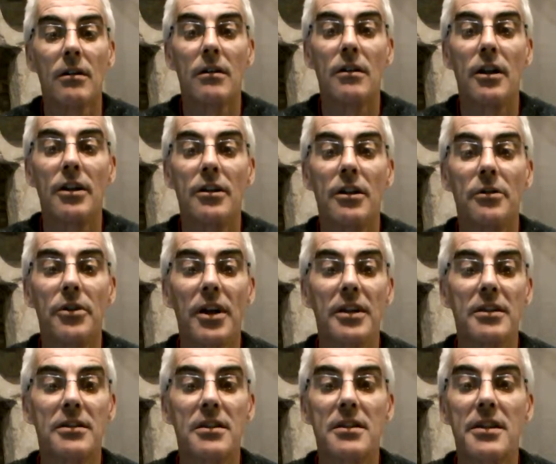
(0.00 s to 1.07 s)
There you go, that
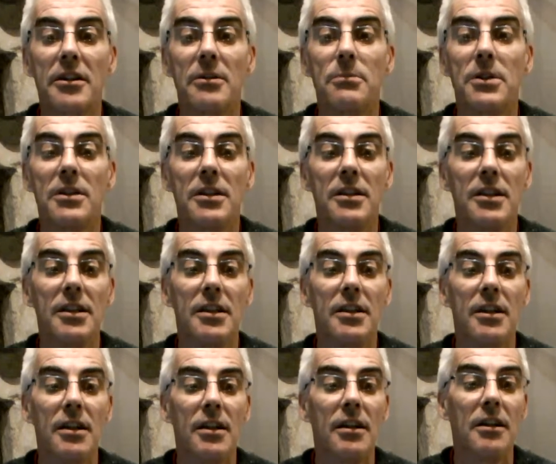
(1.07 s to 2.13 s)
is the setup that you need.
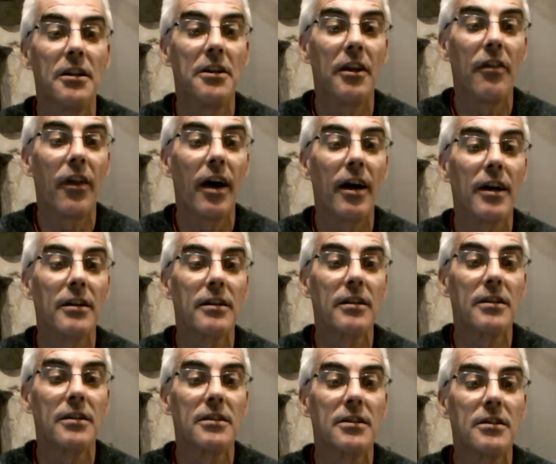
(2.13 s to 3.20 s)
And then that
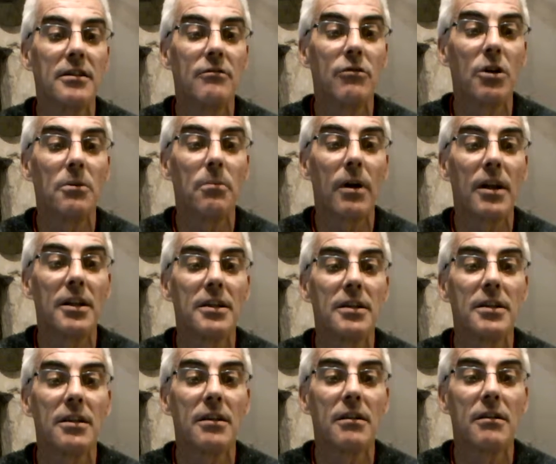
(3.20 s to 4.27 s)
is in the right place